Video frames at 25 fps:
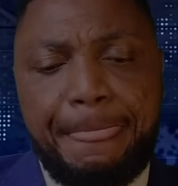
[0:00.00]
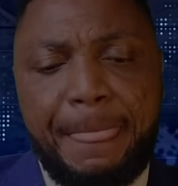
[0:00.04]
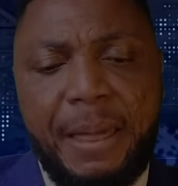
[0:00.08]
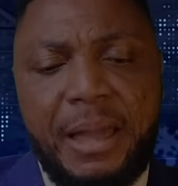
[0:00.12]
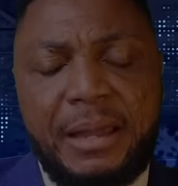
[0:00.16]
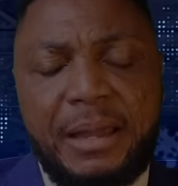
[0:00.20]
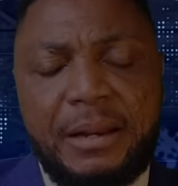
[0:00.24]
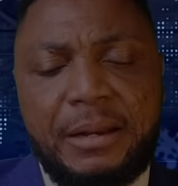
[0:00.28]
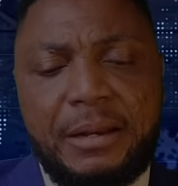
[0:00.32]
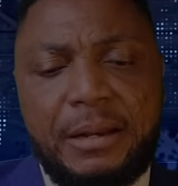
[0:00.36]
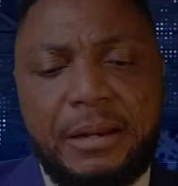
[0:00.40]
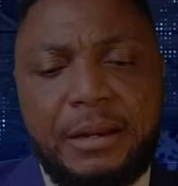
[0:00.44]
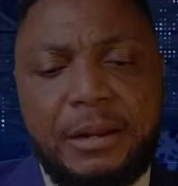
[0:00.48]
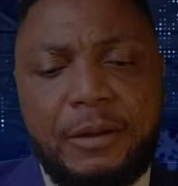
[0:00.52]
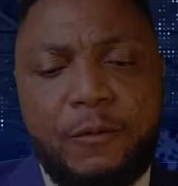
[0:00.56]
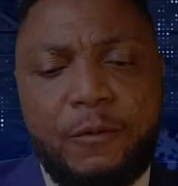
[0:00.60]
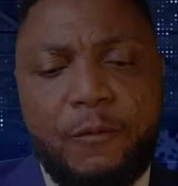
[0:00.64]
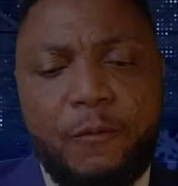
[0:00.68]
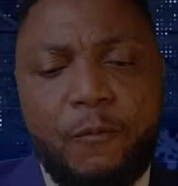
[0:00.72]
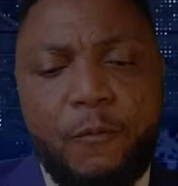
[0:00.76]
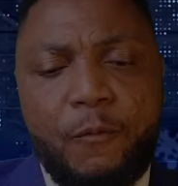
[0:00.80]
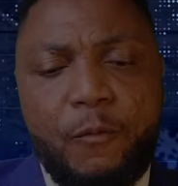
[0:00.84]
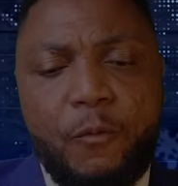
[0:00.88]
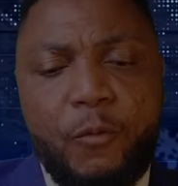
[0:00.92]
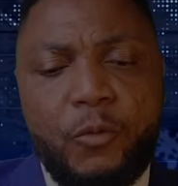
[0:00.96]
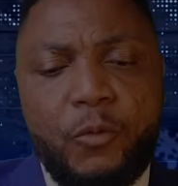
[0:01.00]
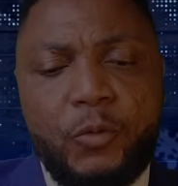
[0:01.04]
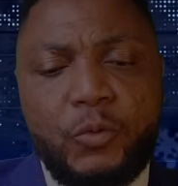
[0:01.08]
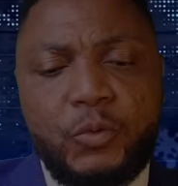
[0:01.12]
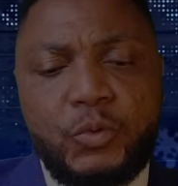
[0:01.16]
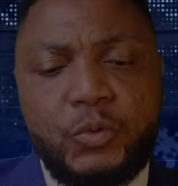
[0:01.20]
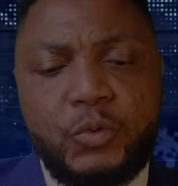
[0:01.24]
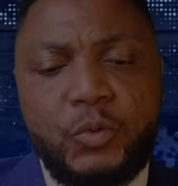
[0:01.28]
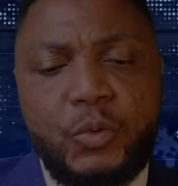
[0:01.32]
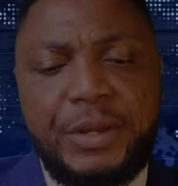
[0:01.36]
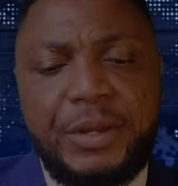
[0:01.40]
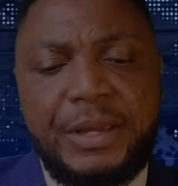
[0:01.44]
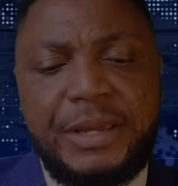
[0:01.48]
and who's
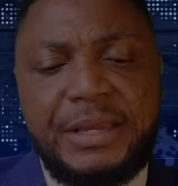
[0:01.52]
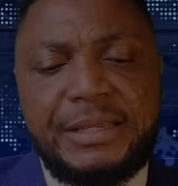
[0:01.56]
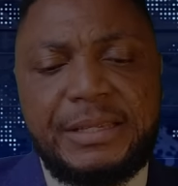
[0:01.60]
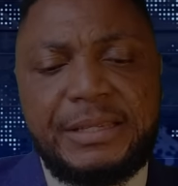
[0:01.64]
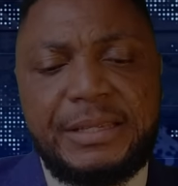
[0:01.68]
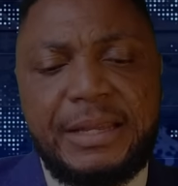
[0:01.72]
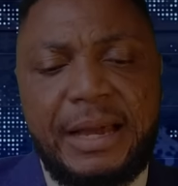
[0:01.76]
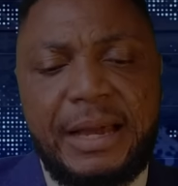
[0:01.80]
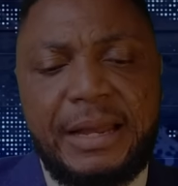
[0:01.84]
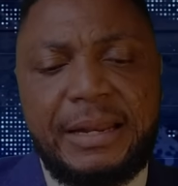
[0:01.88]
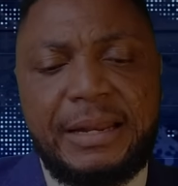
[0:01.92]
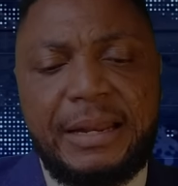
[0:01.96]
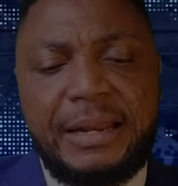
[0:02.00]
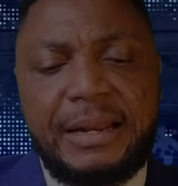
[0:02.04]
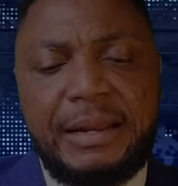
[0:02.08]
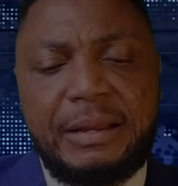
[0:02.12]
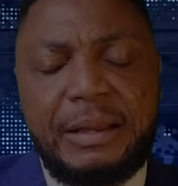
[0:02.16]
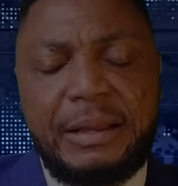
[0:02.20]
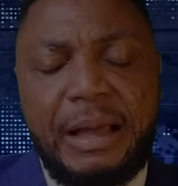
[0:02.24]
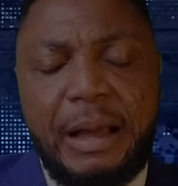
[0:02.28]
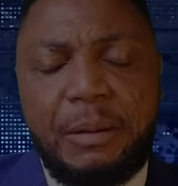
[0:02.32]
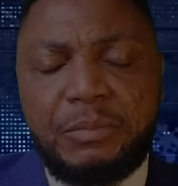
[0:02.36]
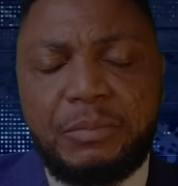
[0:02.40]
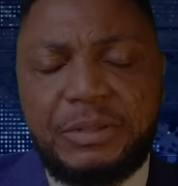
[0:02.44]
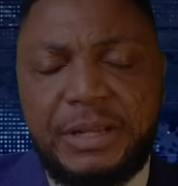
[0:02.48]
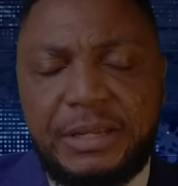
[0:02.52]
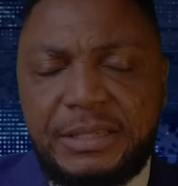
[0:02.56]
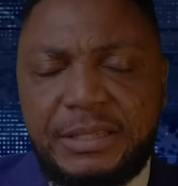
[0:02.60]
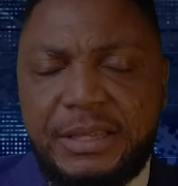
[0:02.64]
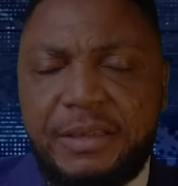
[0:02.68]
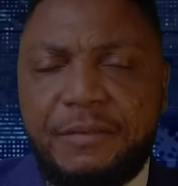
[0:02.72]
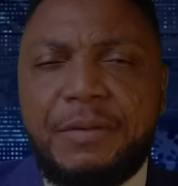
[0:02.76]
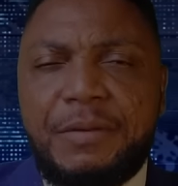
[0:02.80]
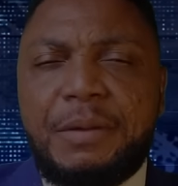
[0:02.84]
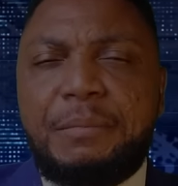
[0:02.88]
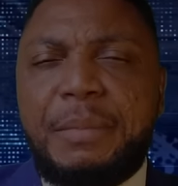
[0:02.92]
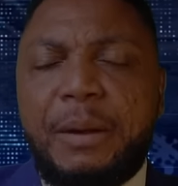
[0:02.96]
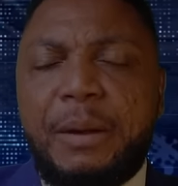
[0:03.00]
doing is, and I'm just
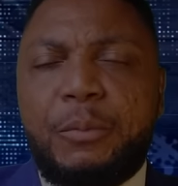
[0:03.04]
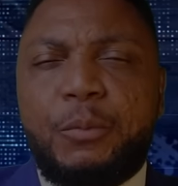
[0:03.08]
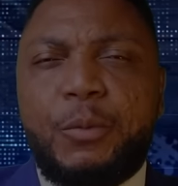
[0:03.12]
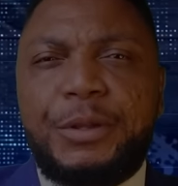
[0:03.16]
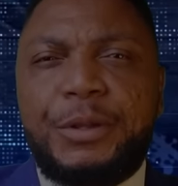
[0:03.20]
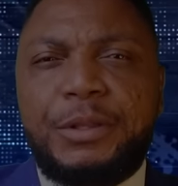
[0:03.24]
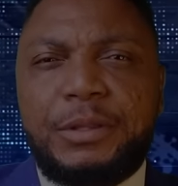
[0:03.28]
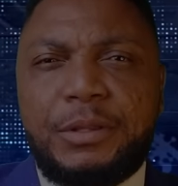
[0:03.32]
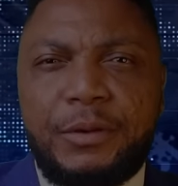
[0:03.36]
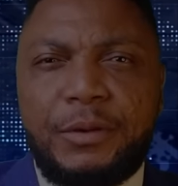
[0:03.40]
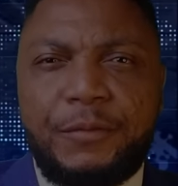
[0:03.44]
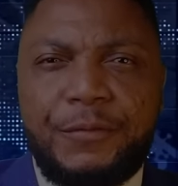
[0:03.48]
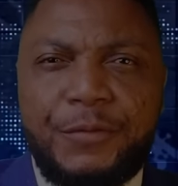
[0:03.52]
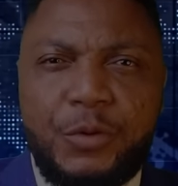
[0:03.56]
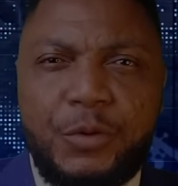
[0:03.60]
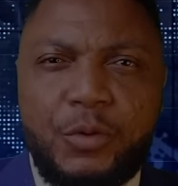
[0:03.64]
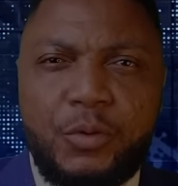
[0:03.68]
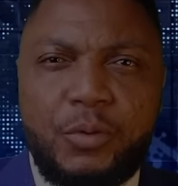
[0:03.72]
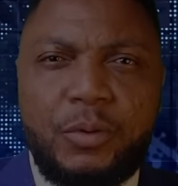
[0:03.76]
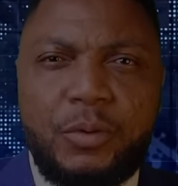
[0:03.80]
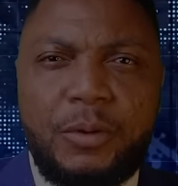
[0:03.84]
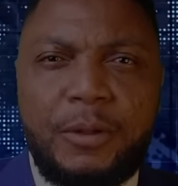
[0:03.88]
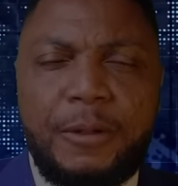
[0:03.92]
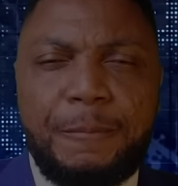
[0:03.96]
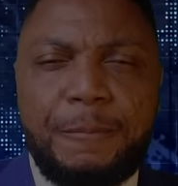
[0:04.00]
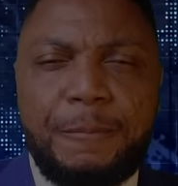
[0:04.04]
giving my point of view